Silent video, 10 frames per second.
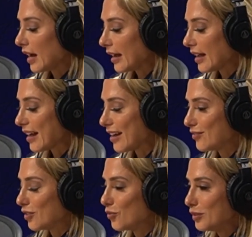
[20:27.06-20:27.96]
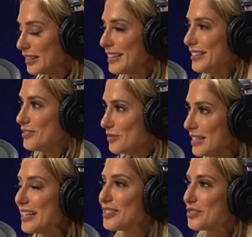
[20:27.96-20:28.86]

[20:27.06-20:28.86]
I have a really unique